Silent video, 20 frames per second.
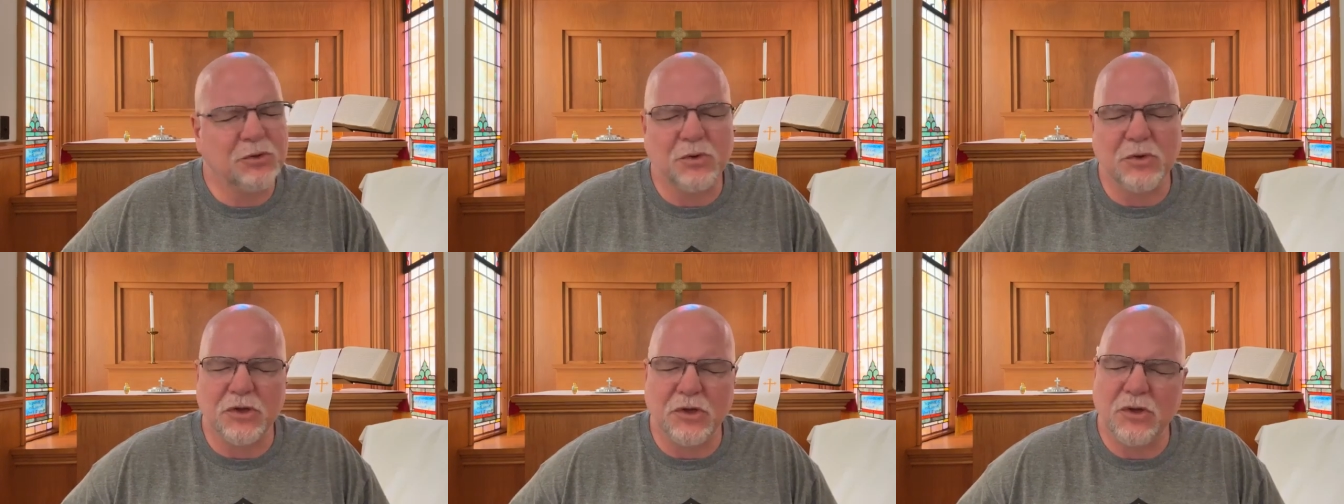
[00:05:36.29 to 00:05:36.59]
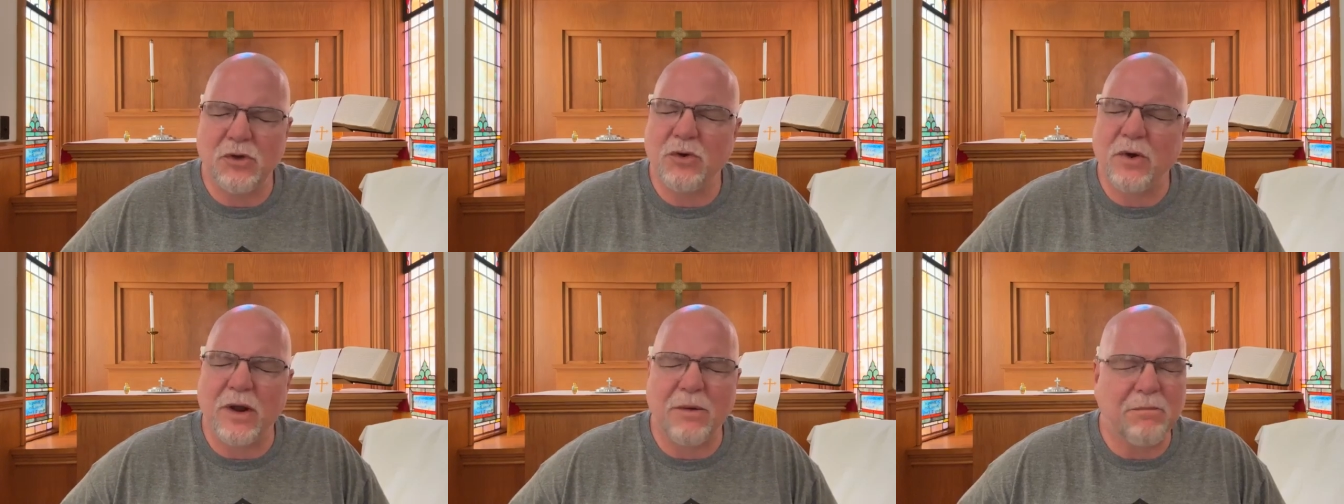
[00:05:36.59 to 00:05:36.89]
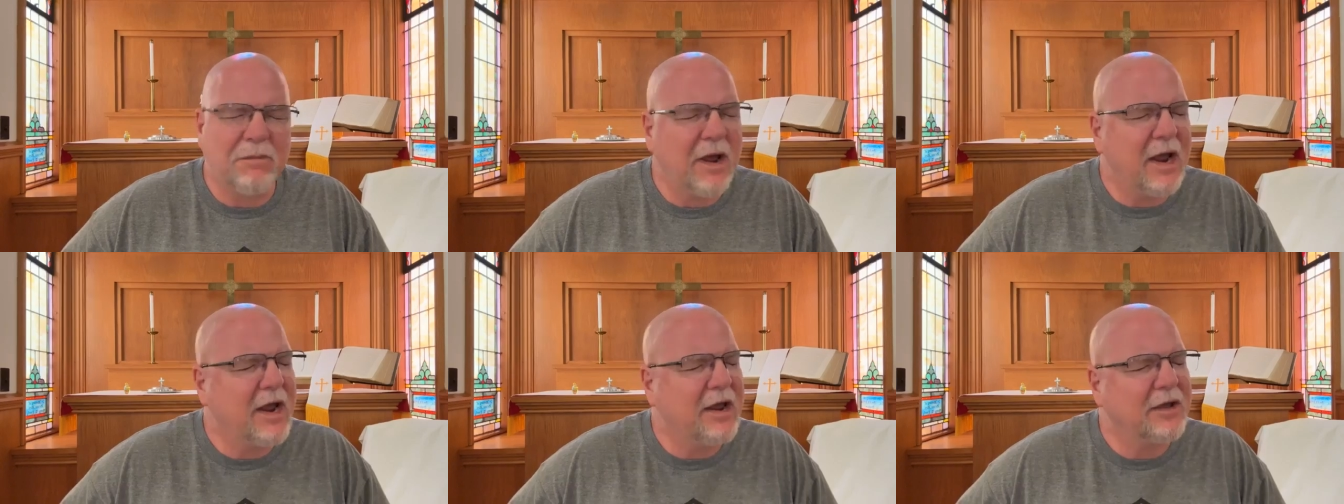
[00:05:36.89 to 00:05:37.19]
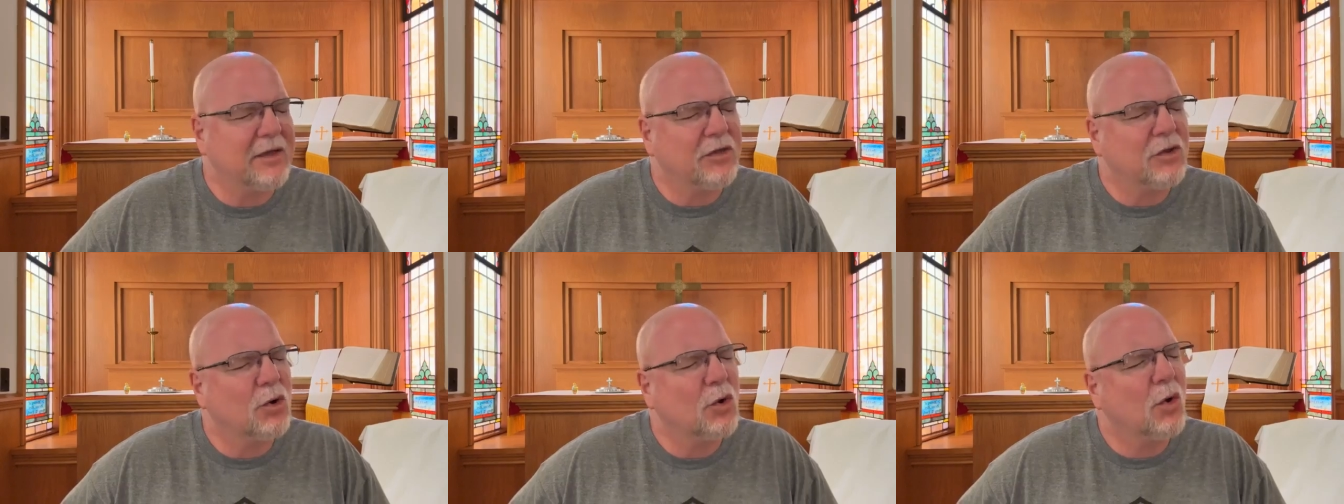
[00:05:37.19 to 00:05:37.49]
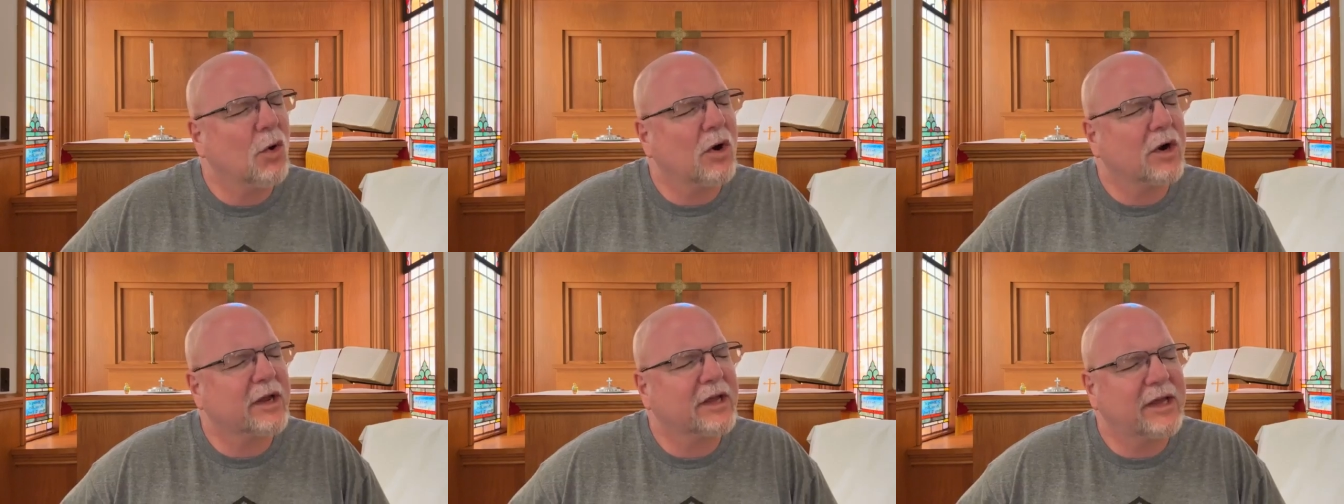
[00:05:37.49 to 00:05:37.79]
to you and may
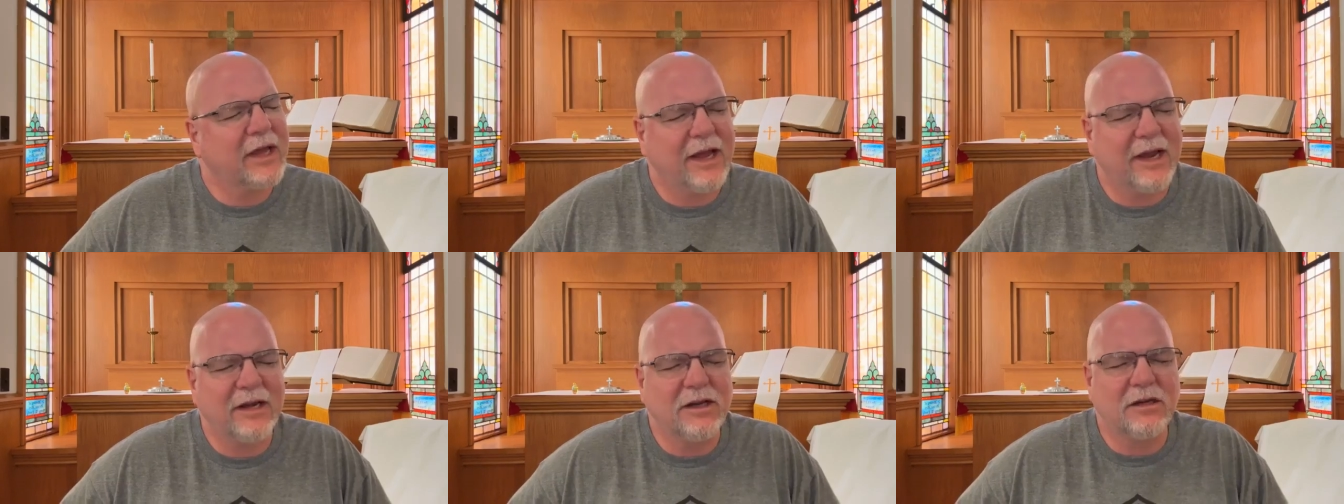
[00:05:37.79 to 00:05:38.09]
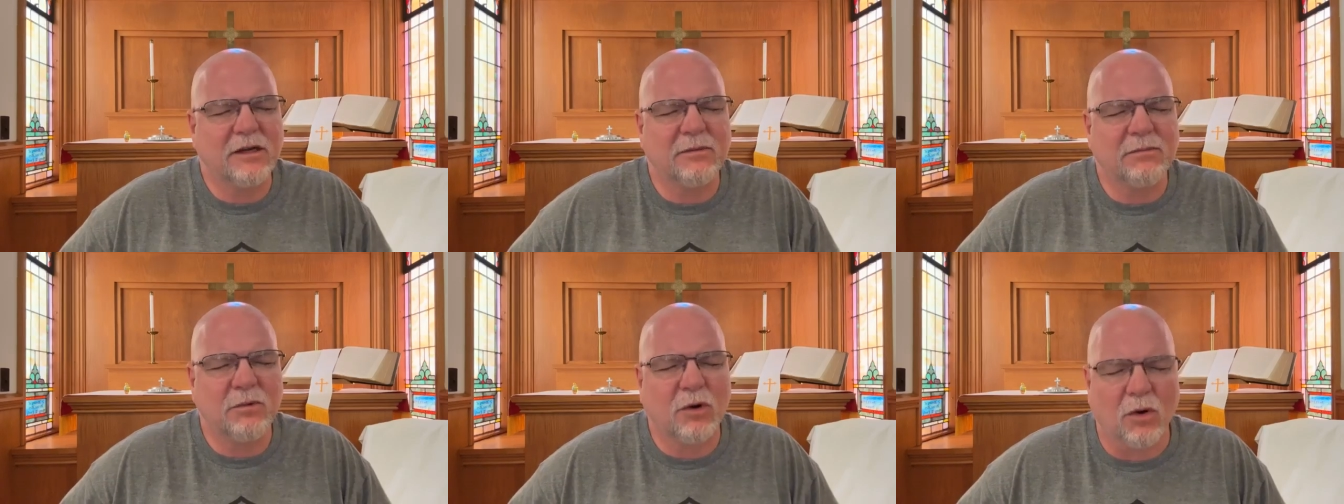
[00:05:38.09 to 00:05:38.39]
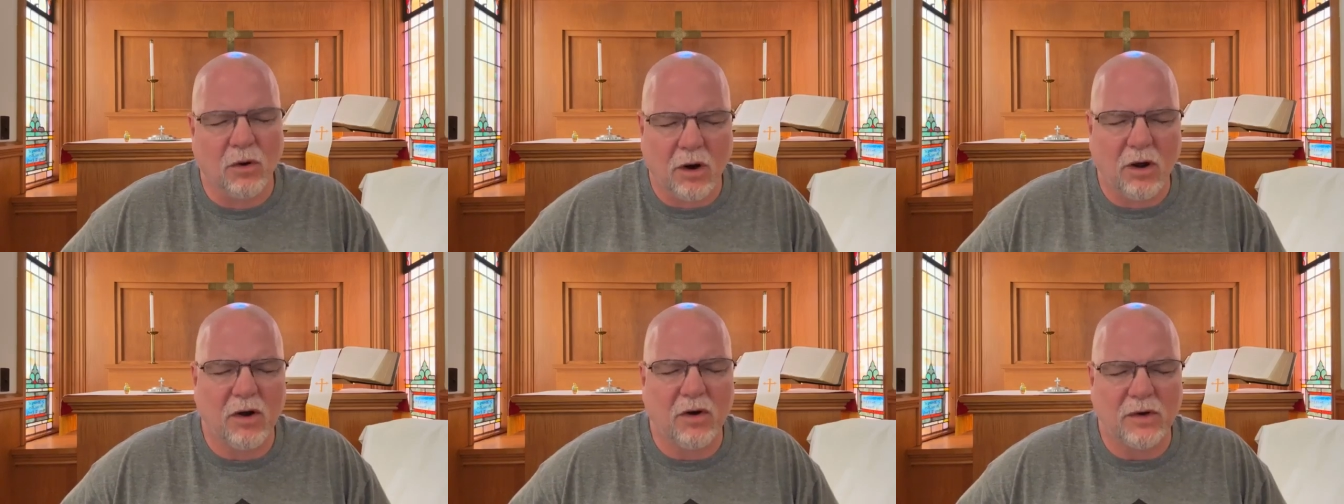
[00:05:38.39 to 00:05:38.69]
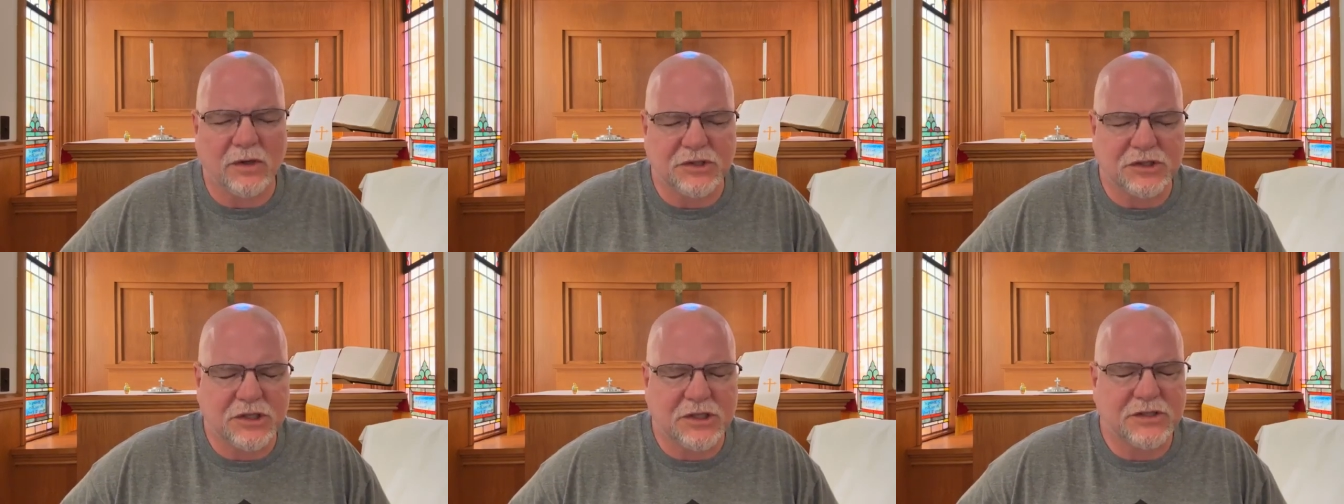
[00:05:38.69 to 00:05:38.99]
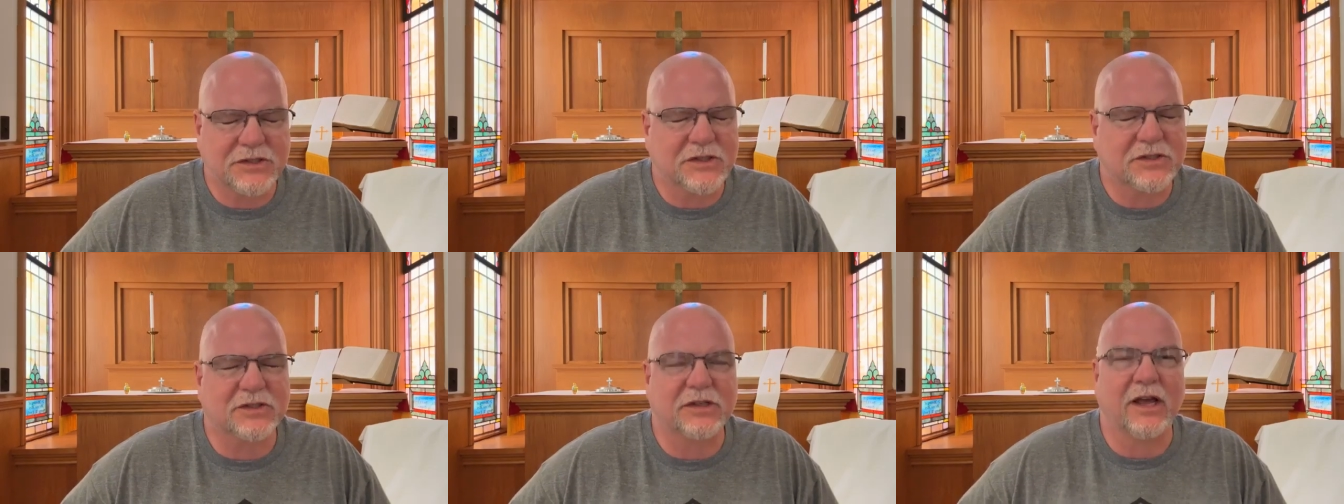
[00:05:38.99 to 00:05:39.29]
your kingdom grow in
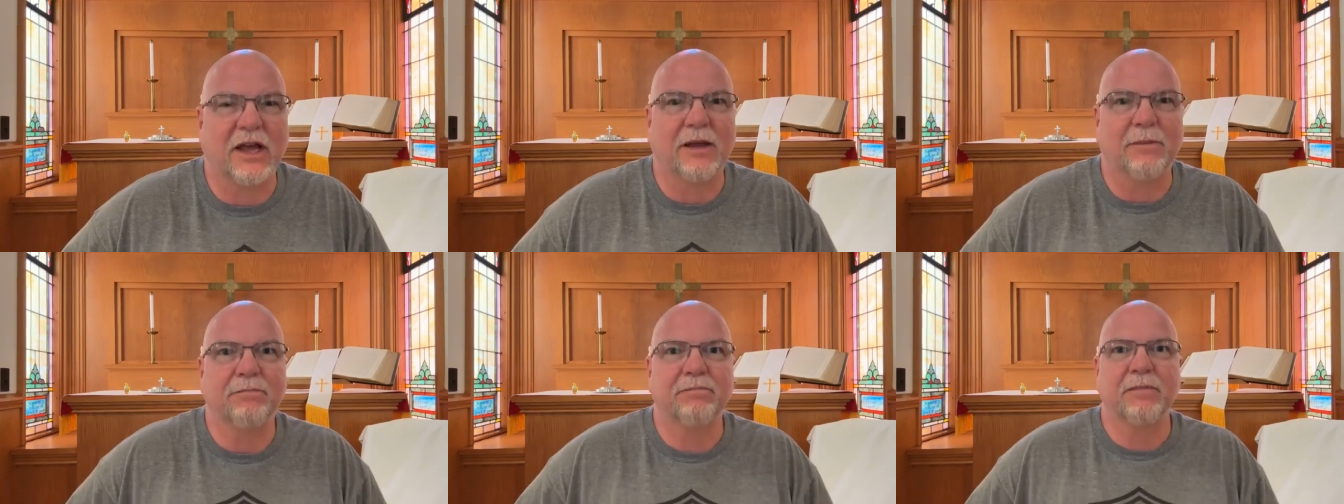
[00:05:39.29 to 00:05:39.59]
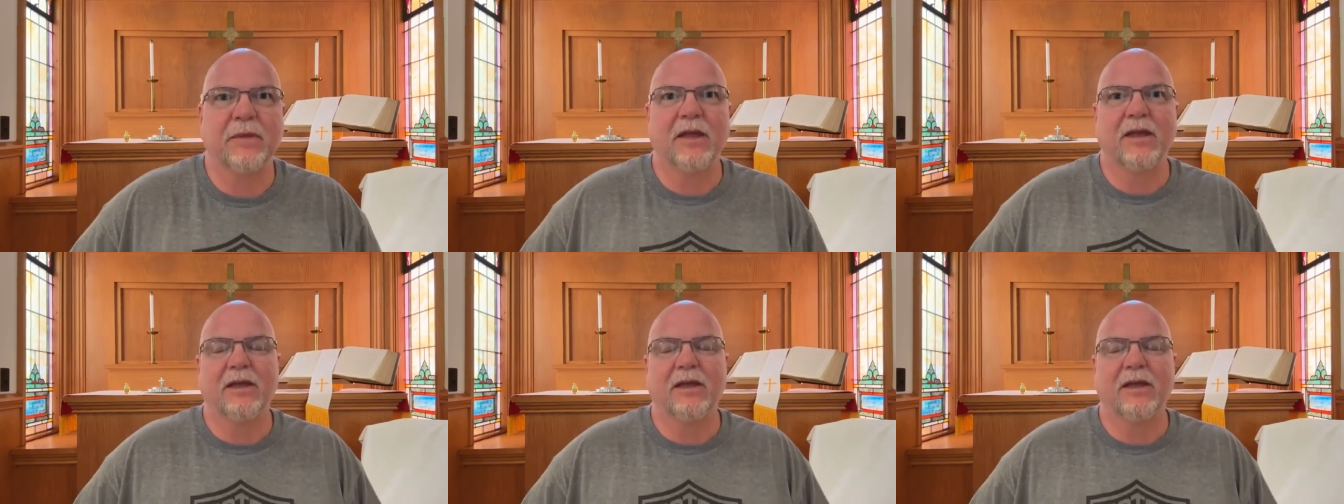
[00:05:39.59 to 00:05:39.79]
Jesus' name.